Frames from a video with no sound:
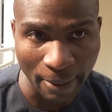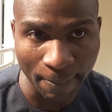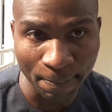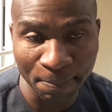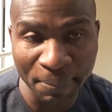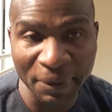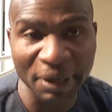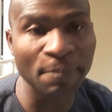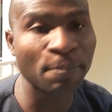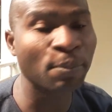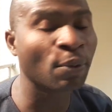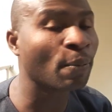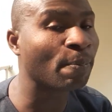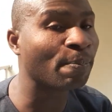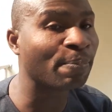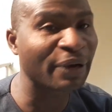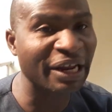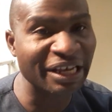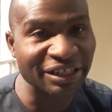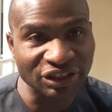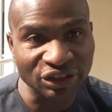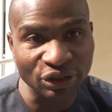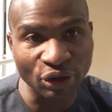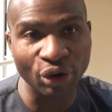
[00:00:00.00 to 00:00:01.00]
People
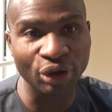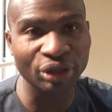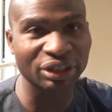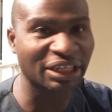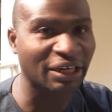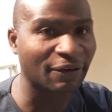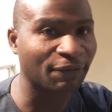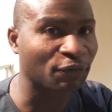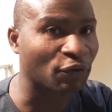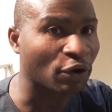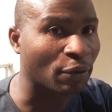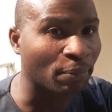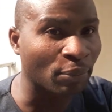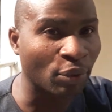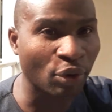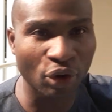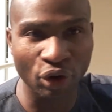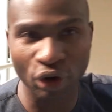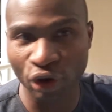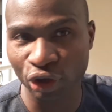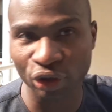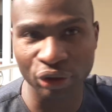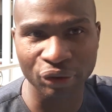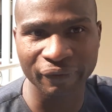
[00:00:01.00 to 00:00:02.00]
place order from
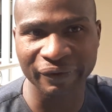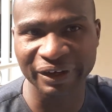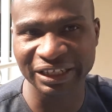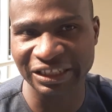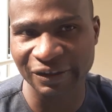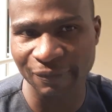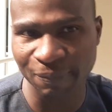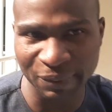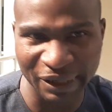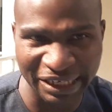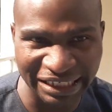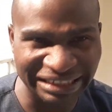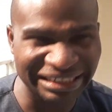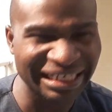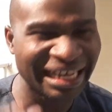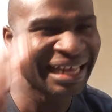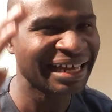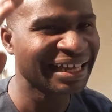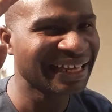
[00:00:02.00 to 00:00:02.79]
all over the place.